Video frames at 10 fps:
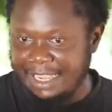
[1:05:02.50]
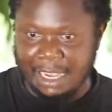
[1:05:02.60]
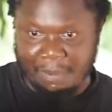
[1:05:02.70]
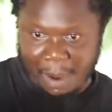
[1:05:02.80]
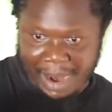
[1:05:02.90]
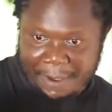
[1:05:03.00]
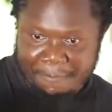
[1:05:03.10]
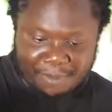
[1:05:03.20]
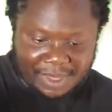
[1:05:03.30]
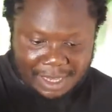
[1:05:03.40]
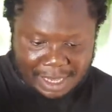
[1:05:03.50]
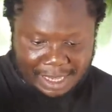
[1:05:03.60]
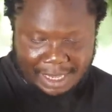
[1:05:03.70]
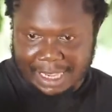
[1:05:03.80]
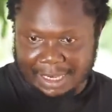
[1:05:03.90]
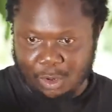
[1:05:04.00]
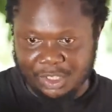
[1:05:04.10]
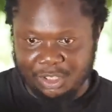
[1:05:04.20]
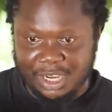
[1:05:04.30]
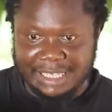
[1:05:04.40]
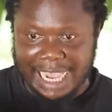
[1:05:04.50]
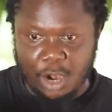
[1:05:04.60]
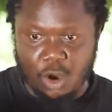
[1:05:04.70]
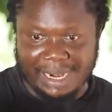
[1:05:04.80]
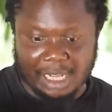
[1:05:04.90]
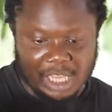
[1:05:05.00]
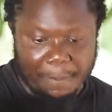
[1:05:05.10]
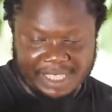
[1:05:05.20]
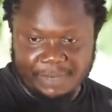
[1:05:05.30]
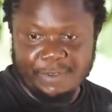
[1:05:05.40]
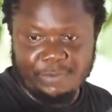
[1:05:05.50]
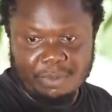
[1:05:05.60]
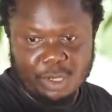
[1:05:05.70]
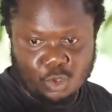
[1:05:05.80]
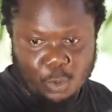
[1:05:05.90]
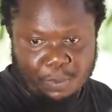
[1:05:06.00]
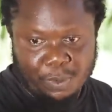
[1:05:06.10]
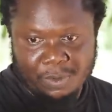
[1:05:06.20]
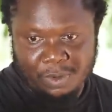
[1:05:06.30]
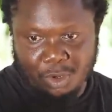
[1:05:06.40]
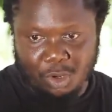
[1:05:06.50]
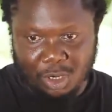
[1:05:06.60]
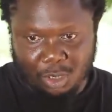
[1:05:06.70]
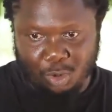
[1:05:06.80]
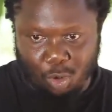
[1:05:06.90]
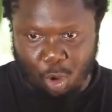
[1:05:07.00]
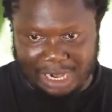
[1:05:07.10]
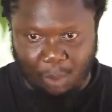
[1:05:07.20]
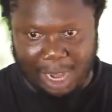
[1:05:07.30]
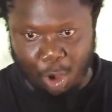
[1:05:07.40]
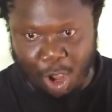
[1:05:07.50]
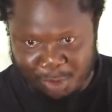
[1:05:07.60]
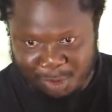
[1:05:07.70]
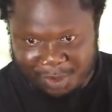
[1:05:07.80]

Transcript: Mama, considering the aroma that you are perceiving from the soup, Ogapalonu.